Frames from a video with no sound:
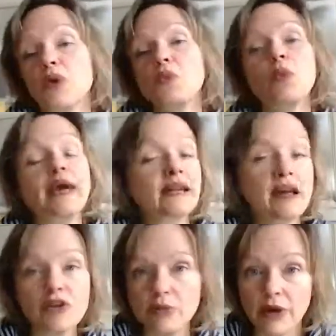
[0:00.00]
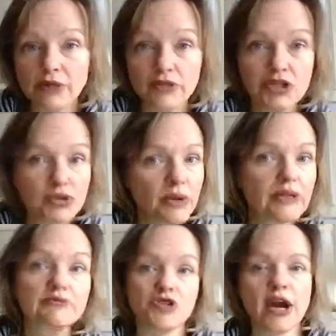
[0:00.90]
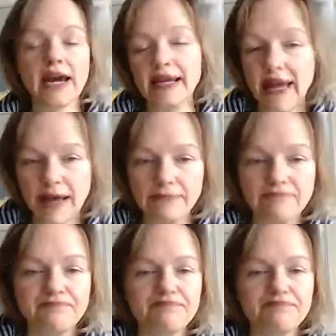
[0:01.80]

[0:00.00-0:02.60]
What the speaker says: Wait another month or two and try it again.